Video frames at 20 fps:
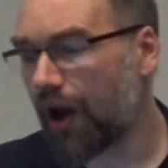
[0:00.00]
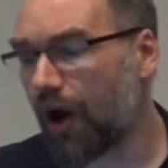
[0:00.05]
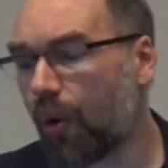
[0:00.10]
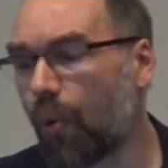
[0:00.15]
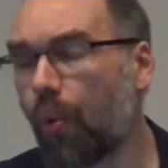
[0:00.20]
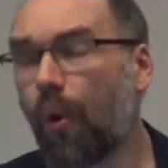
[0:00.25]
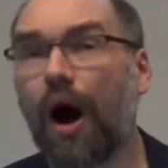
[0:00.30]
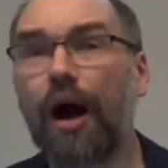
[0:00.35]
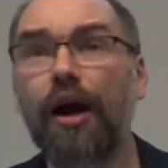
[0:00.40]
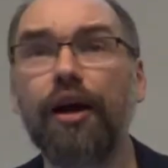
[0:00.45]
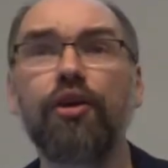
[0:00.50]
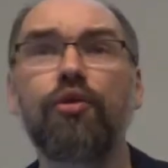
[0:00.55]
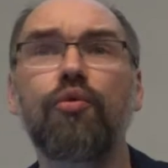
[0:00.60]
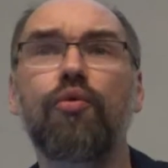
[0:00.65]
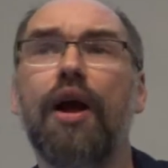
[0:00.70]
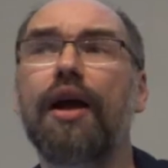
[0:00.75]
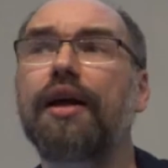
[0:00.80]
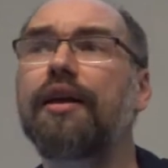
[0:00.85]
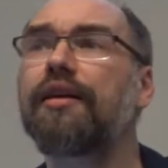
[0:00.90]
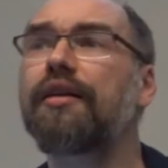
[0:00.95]
Why are you
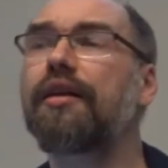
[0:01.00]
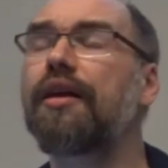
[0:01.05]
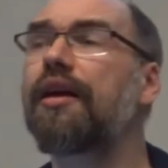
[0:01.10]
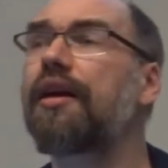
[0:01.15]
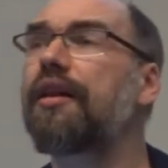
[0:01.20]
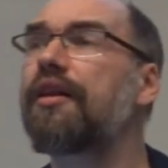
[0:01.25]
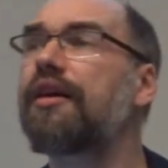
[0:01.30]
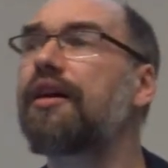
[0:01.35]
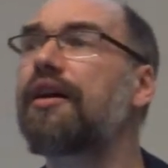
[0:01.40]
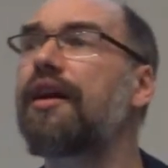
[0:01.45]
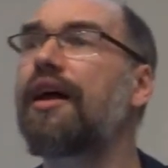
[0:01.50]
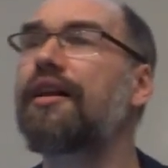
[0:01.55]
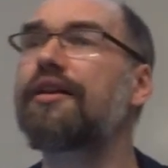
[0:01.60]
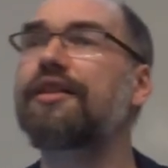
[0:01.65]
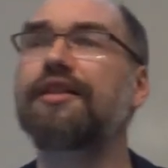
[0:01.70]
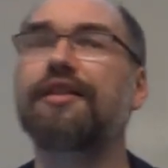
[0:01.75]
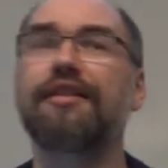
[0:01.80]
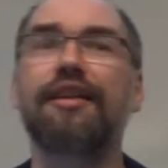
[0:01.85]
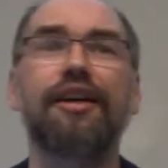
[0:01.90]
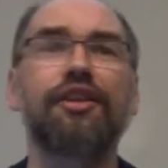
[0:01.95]
writing the
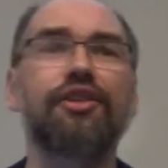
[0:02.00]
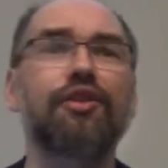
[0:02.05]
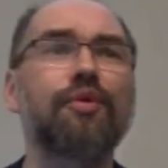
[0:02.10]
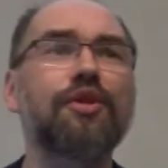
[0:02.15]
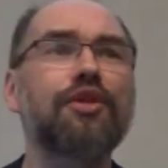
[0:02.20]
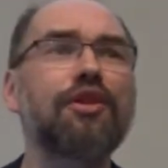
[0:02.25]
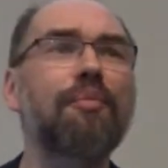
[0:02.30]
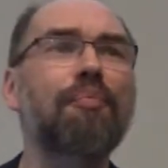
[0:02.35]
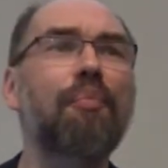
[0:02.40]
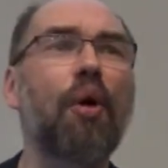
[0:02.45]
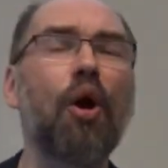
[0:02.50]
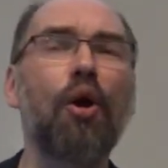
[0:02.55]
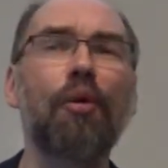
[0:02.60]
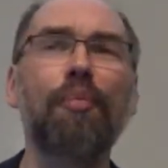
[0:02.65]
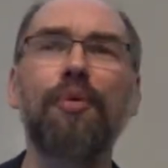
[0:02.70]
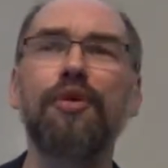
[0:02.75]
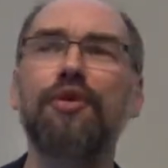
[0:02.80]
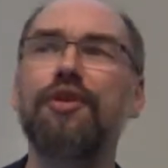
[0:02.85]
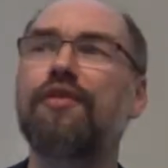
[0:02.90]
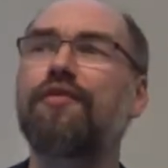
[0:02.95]
analysis section? What's the
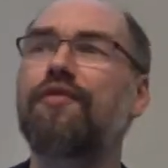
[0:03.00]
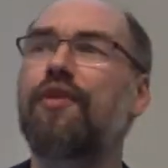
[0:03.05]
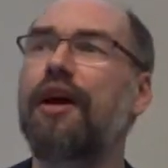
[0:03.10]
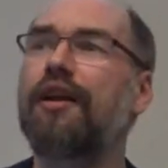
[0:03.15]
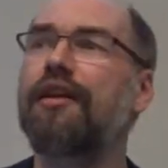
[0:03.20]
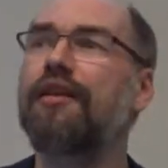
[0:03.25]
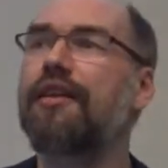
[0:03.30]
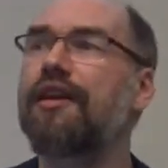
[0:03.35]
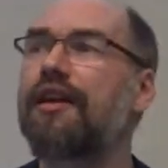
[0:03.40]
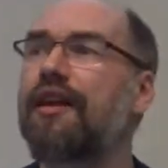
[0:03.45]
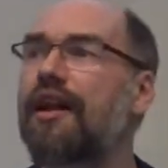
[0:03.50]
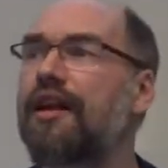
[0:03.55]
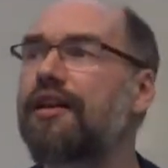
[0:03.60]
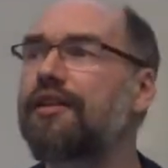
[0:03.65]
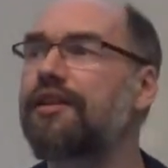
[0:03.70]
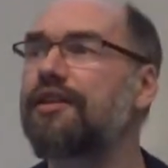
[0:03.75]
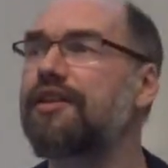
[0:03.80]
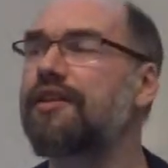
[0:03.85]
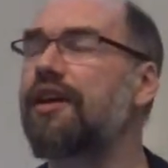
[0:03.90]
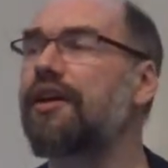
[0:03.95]
purpose of writing the
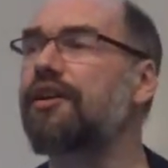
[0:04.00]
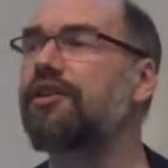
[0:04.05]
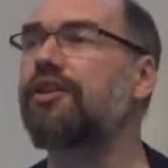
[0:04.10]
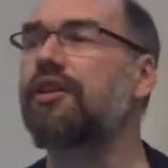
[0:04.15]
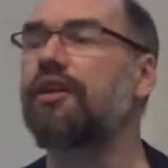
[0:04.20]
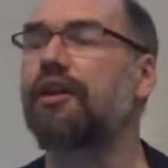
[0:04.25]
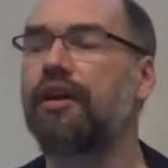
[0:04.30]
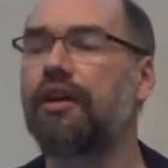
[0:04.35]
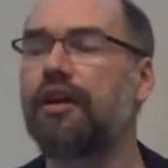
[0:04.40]
analysis section?